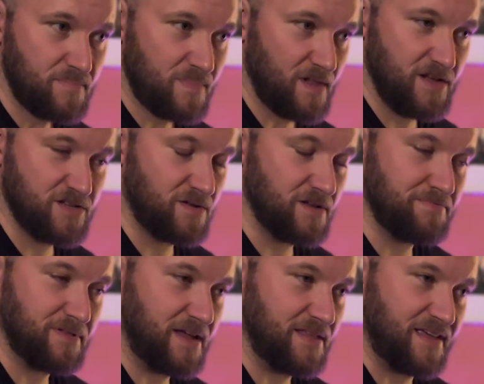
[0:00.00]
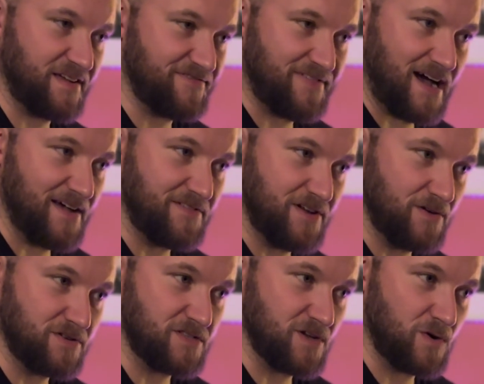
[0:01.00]
he's only playing like 5
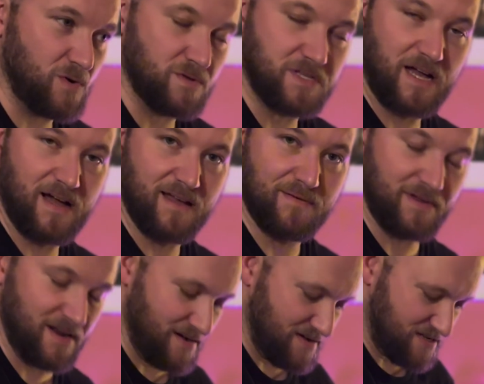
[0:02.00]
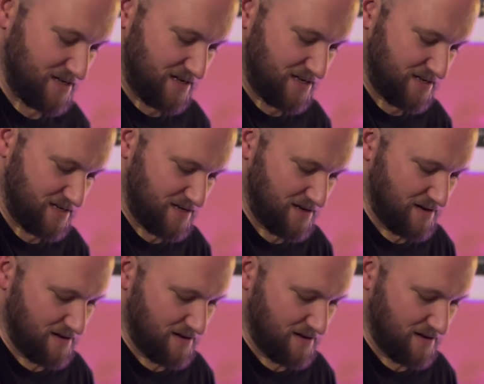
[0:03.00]
notes the whole time. You know, it's just,